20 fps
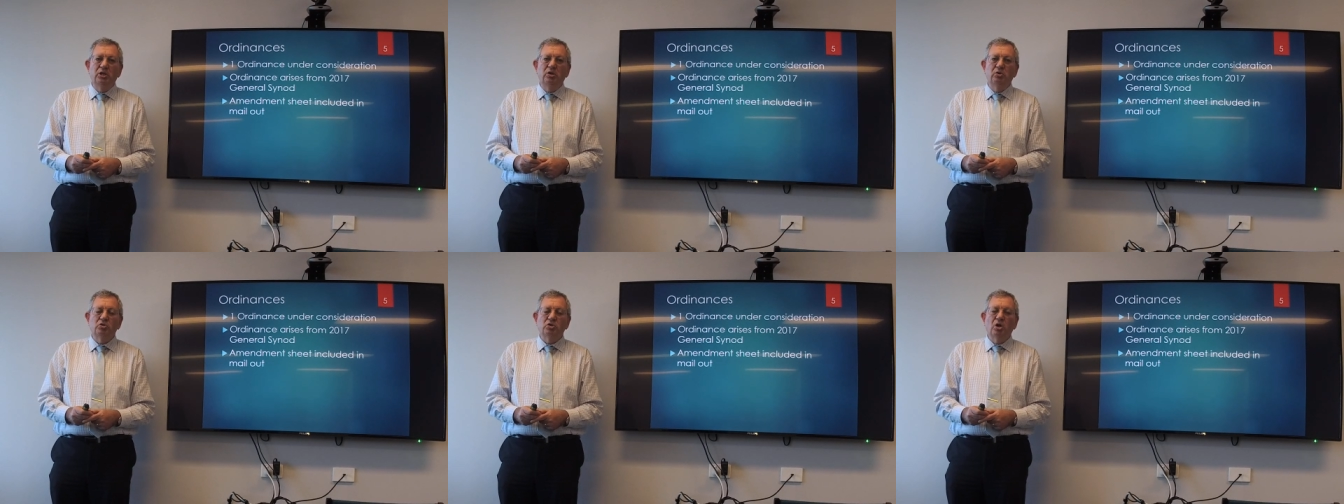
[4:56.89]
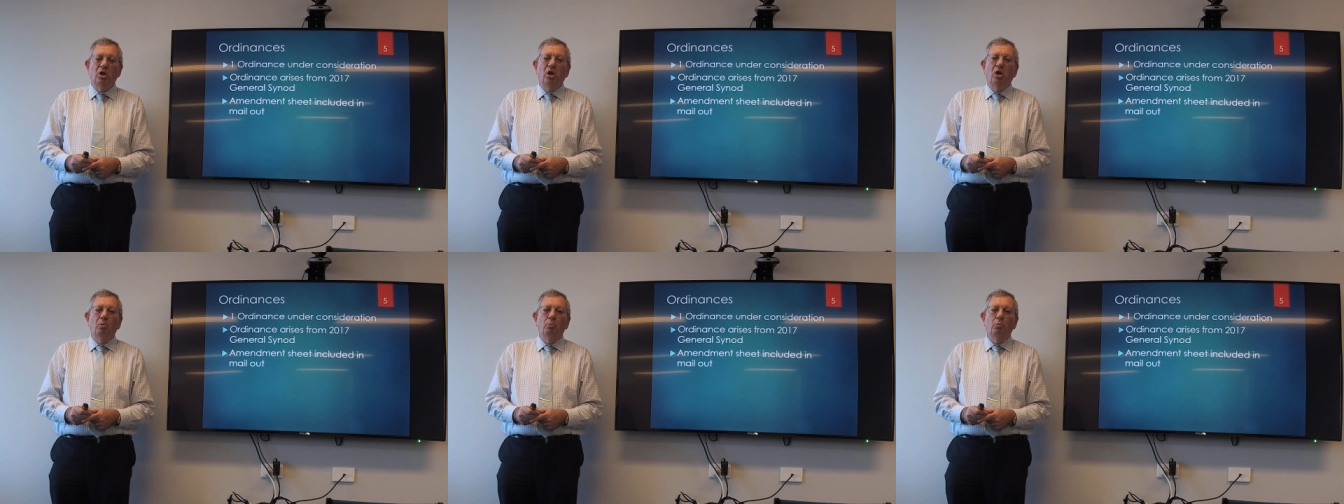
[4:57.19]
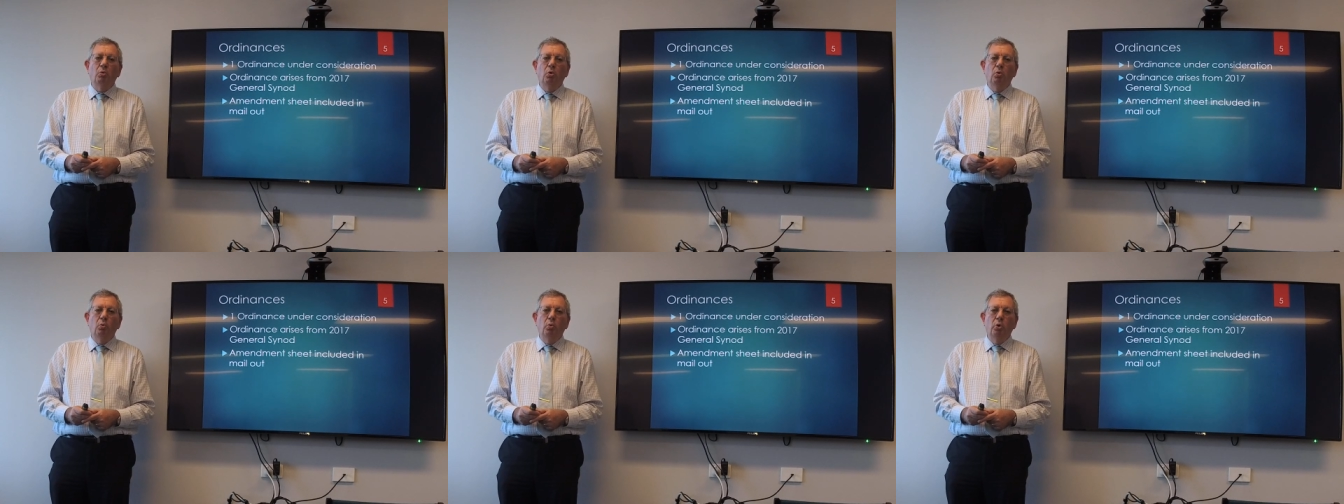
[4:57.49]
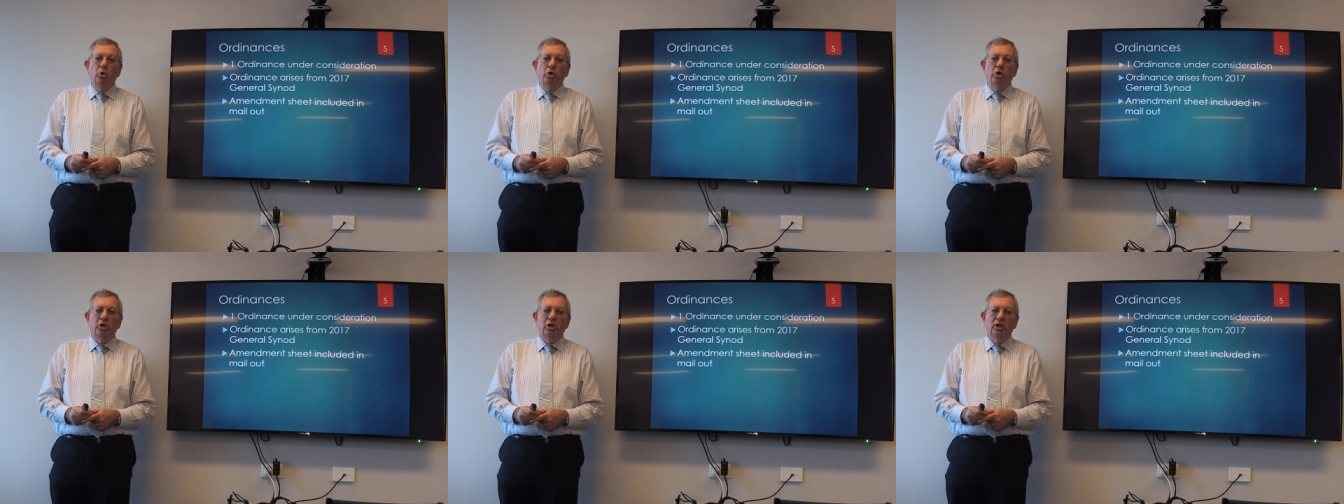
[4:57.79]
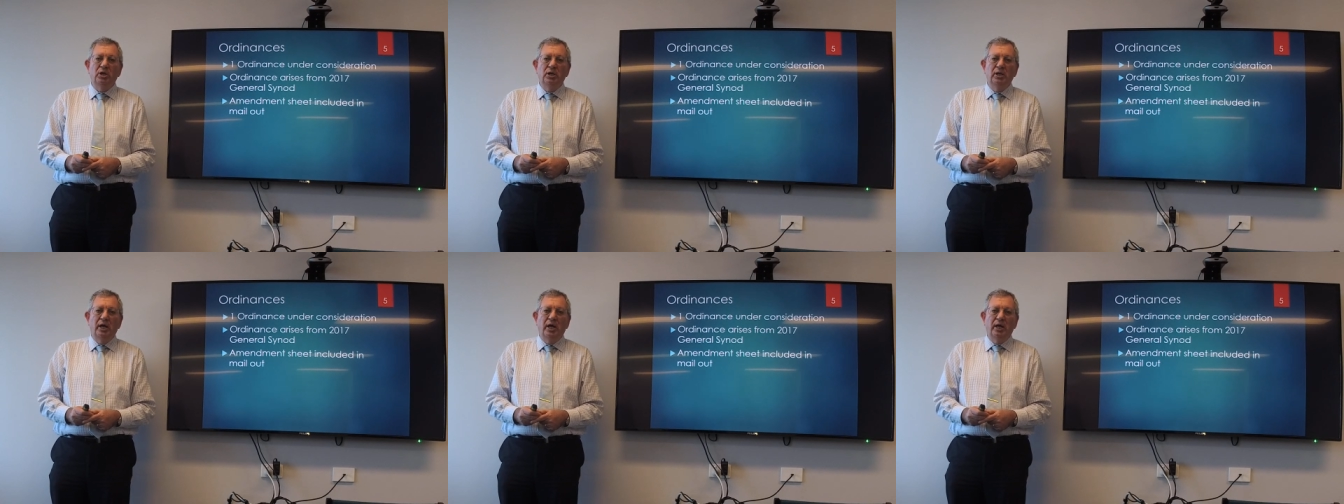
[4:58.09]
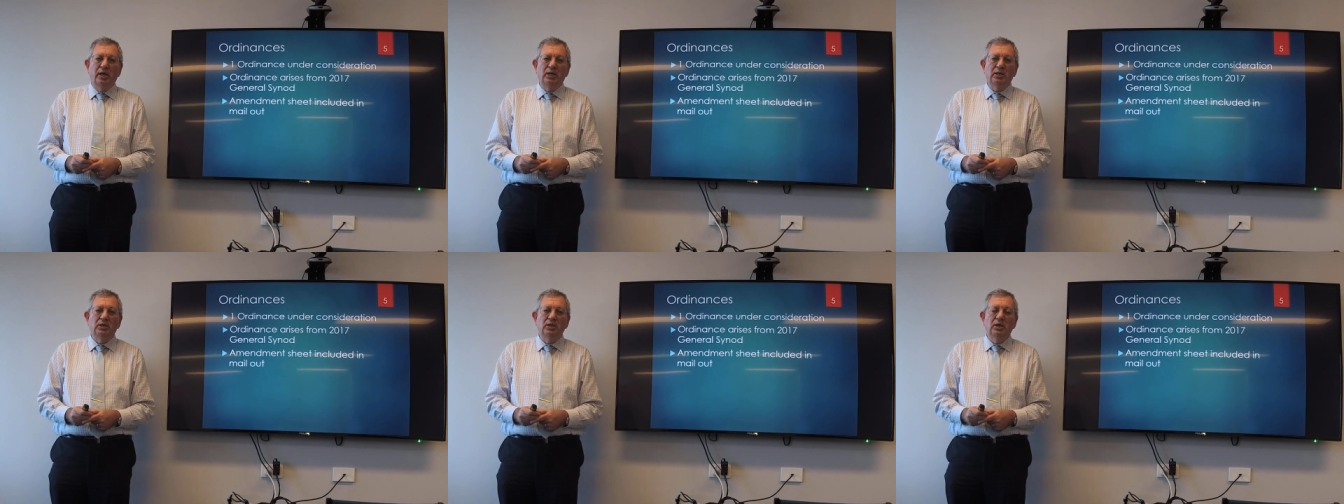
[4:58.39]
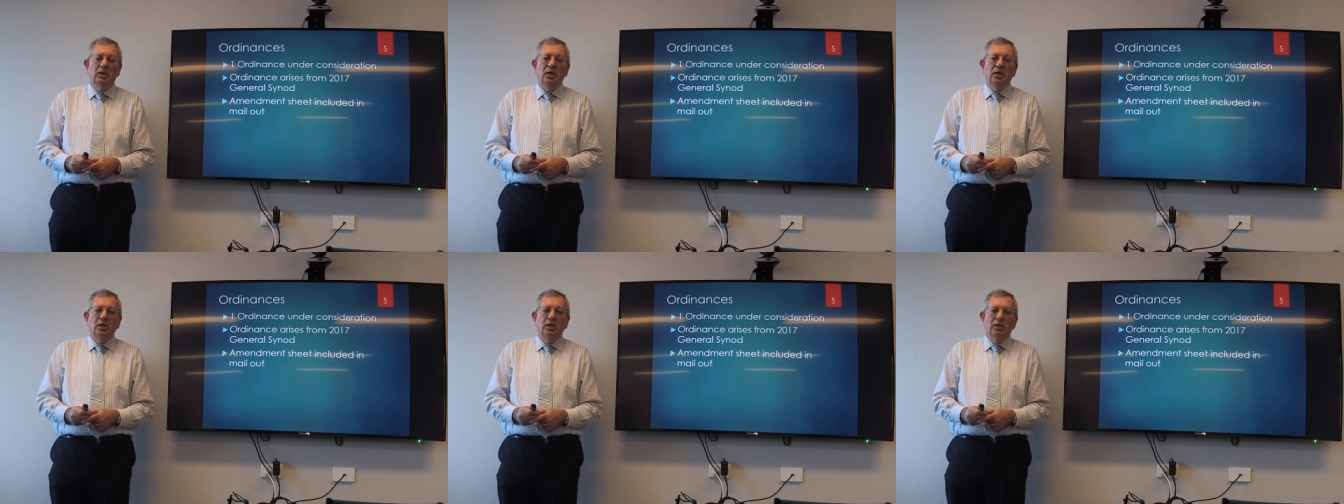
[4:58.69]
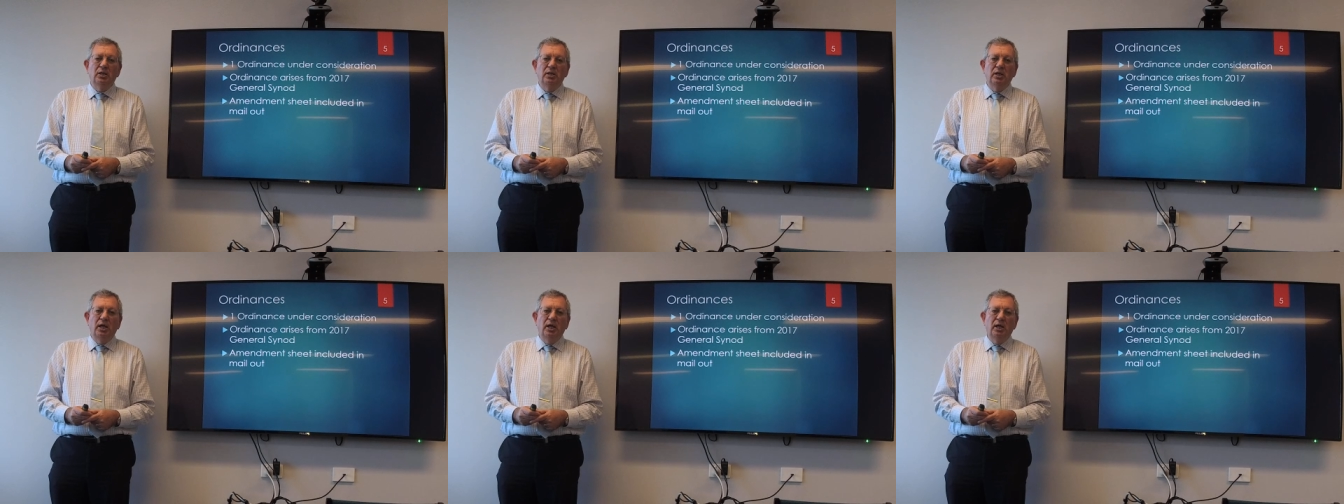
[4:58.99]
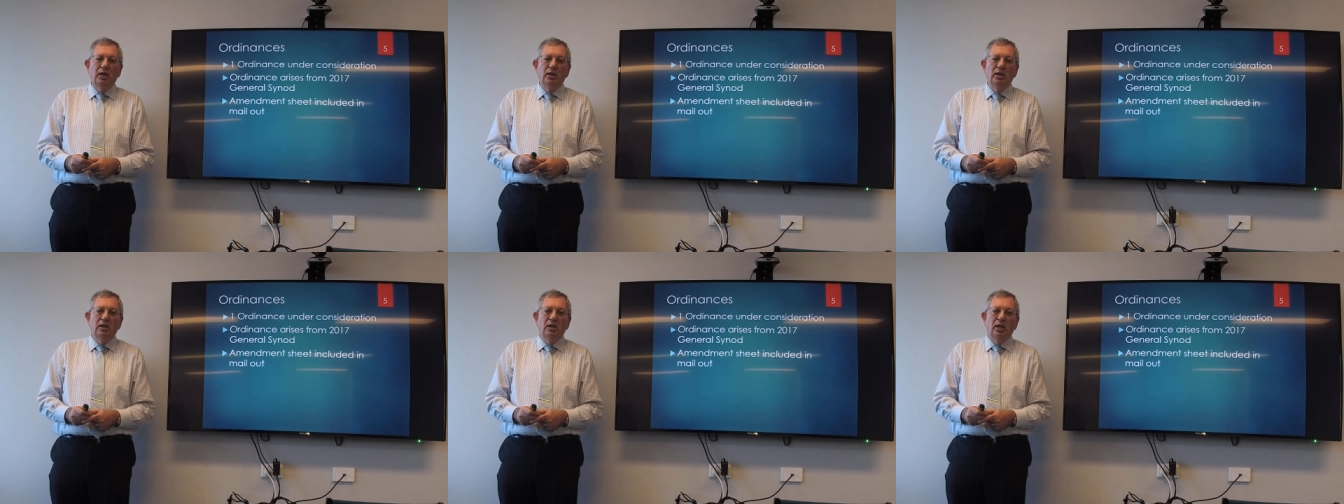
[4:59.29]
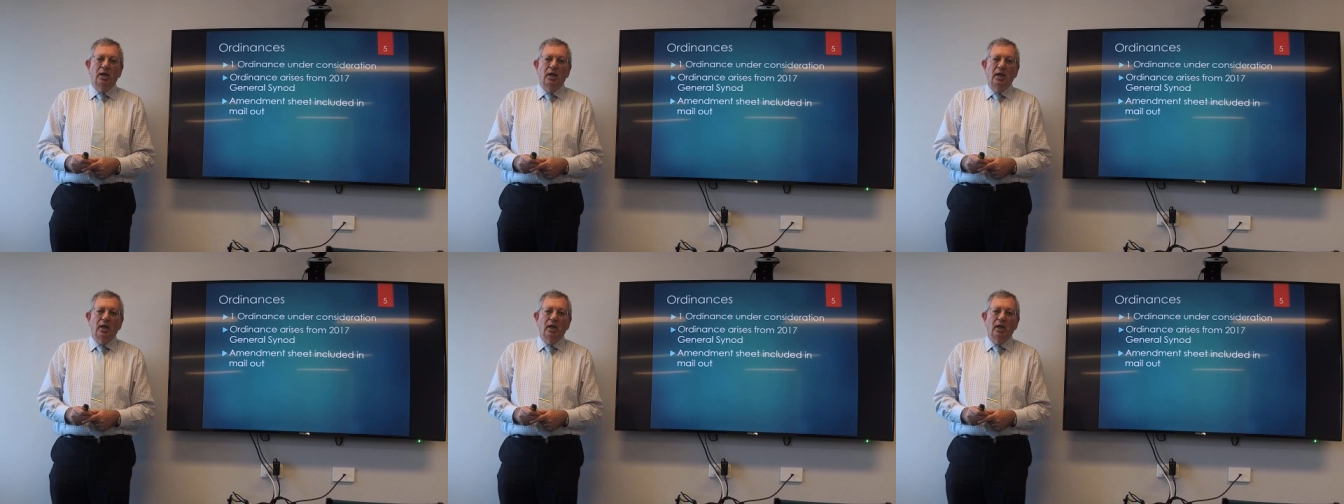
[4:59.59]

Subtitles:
There was a lot more work in that than